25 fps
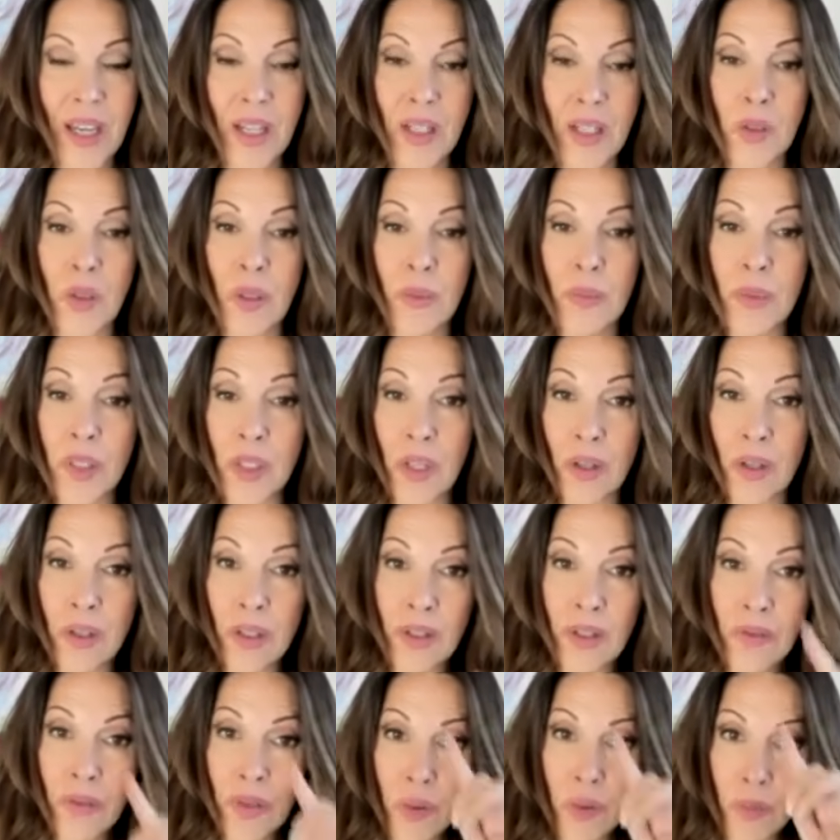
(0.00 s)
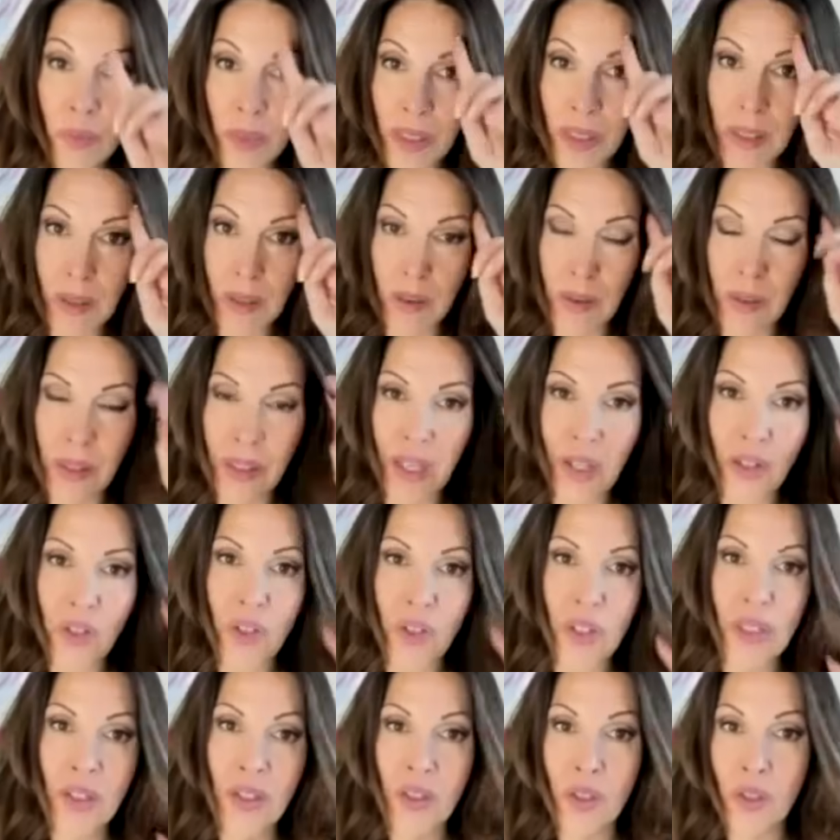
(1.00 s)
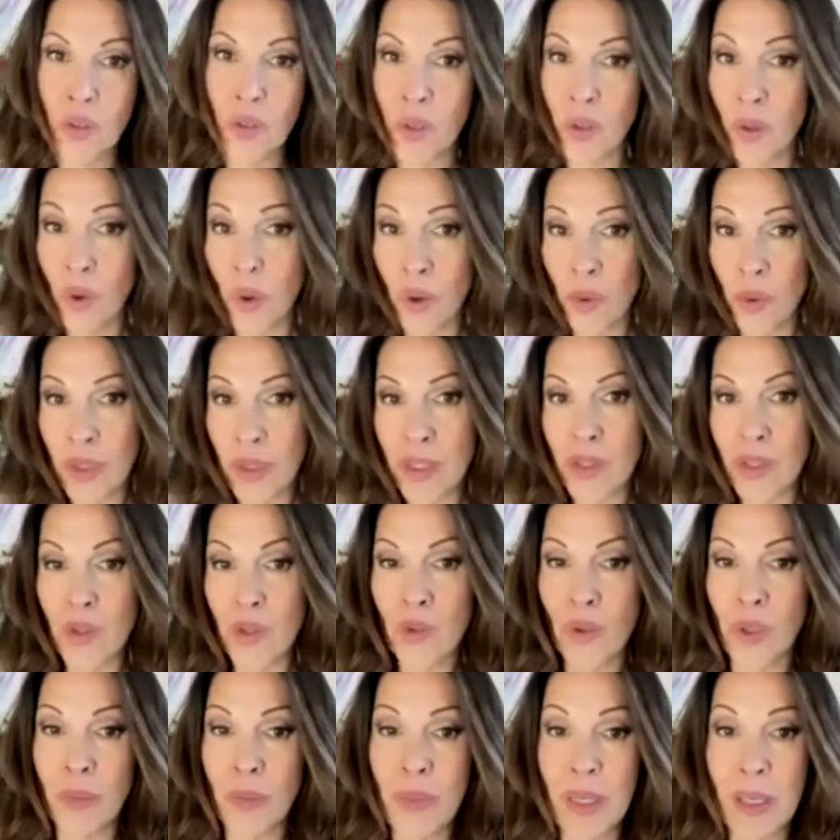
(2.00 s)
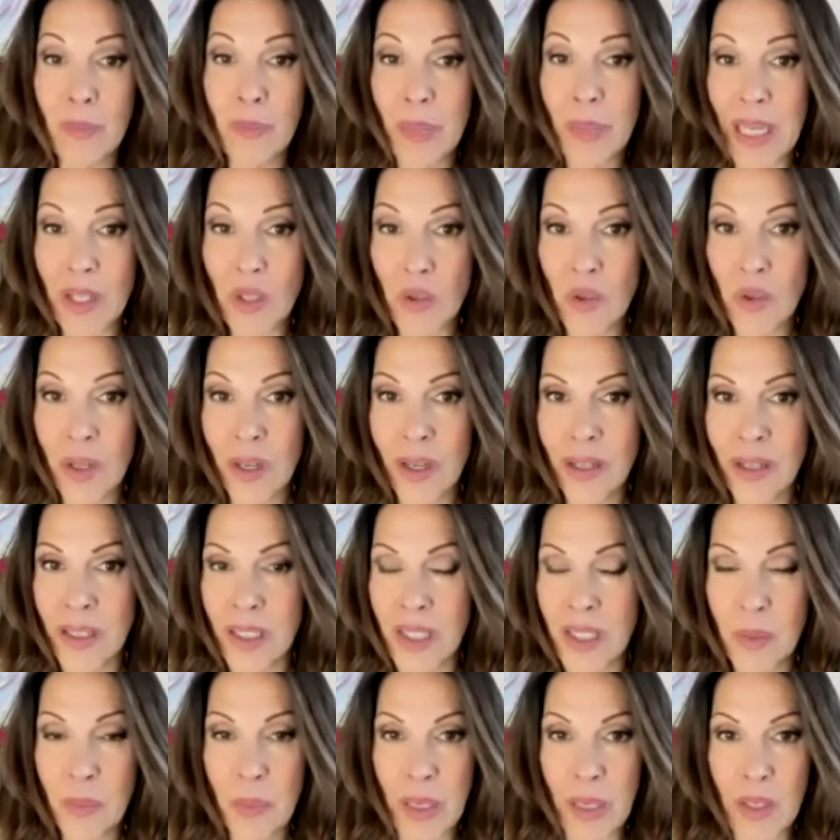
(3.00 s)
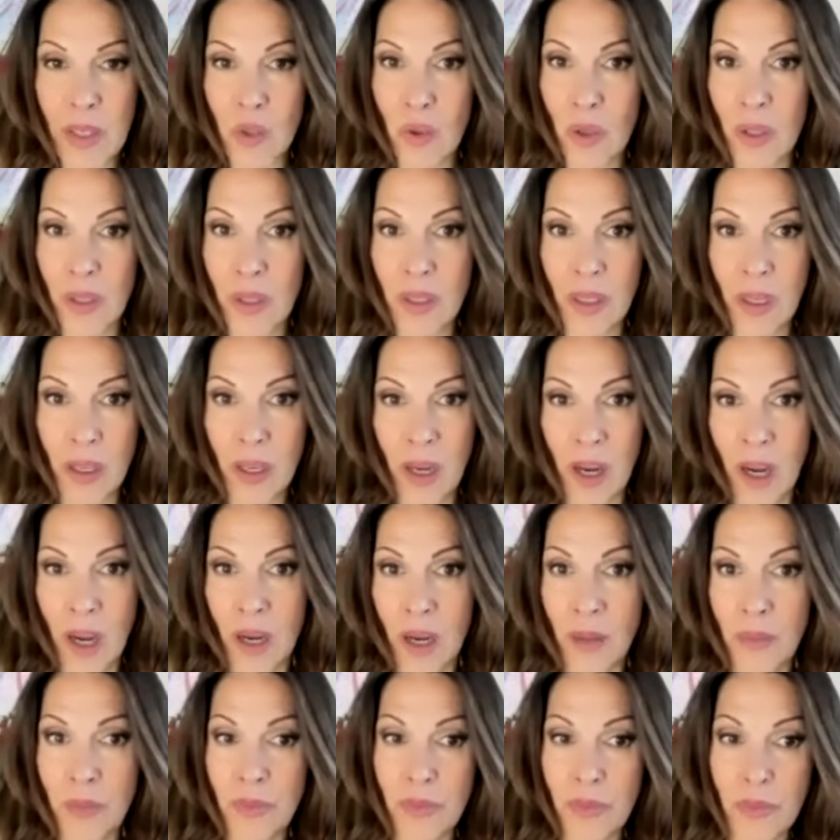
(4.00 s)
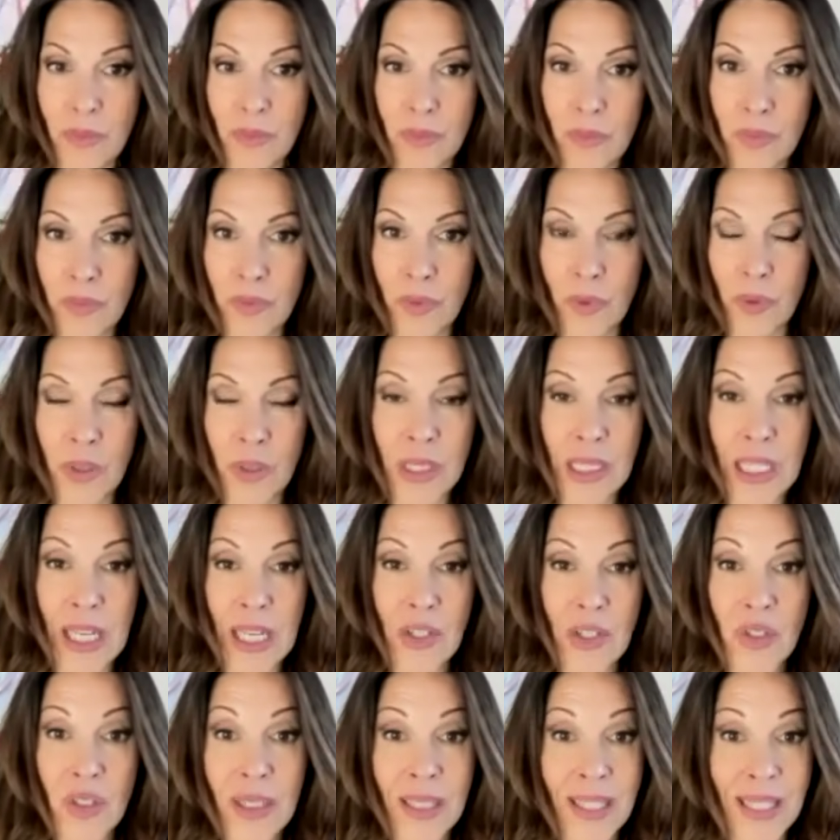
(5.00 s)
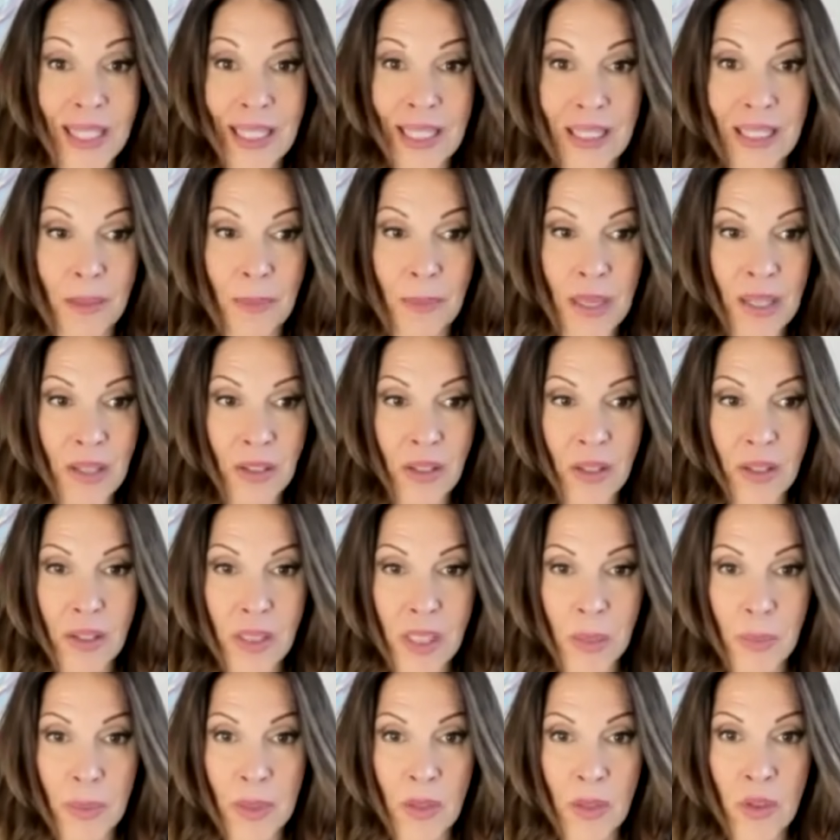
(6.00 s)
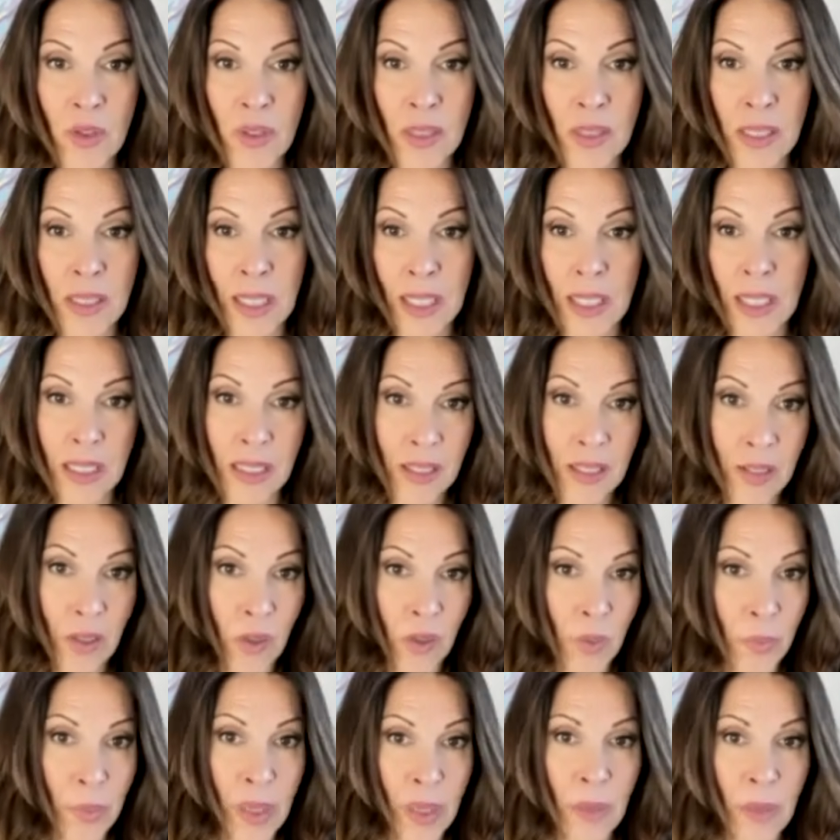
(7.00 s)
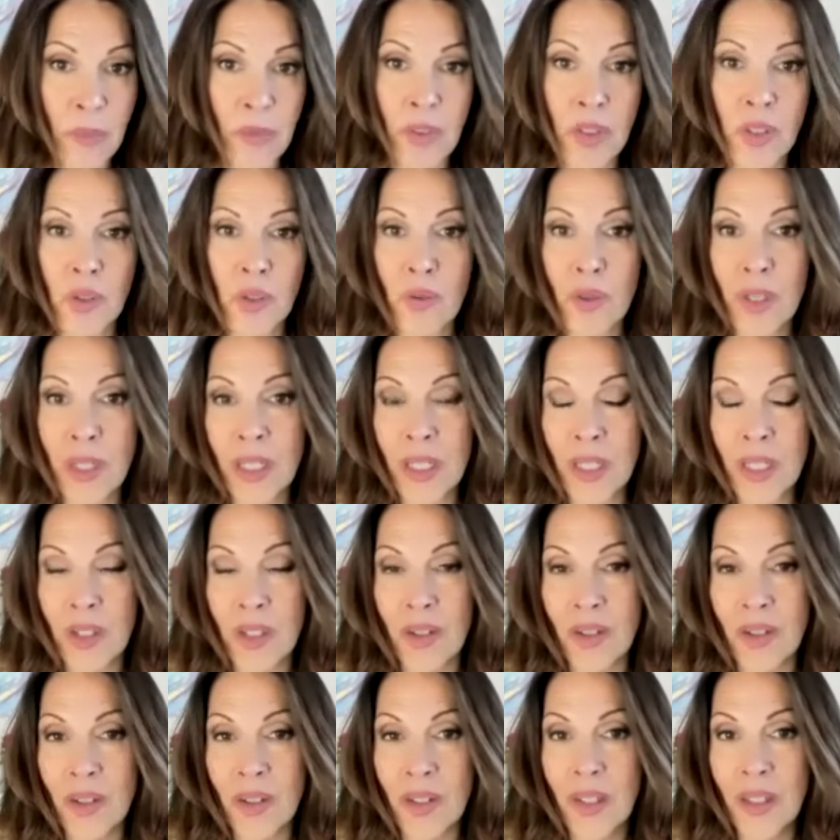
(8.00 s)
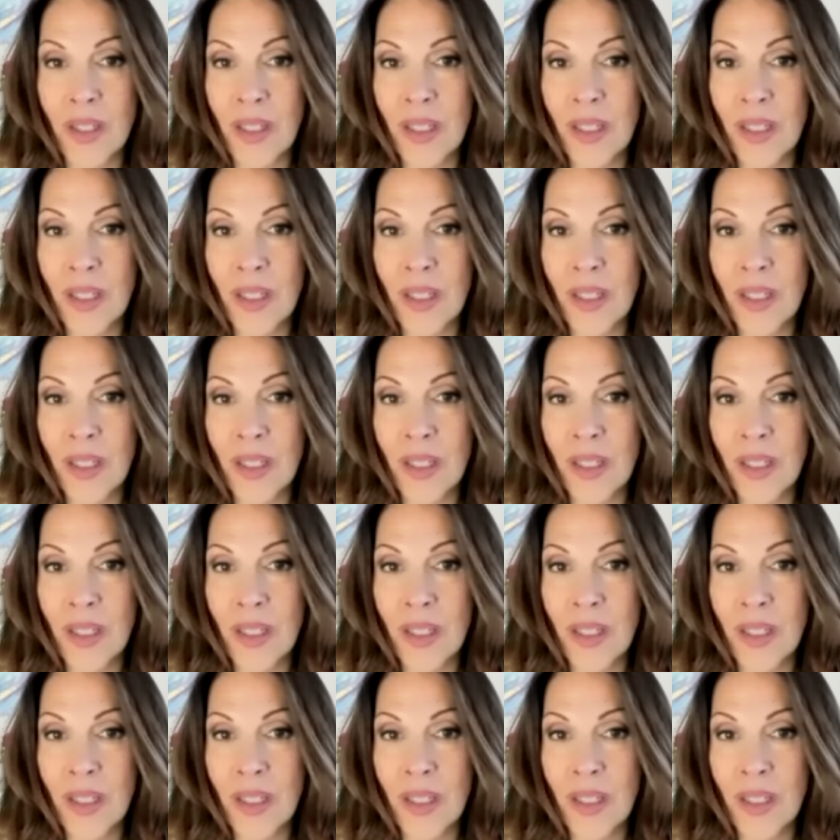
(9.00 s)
So I'm sorry if you missed those sessions. You can always join my Patreon. It's patreon.com/Keleena Malnar, spelled just like it is on the bottom of the screen here.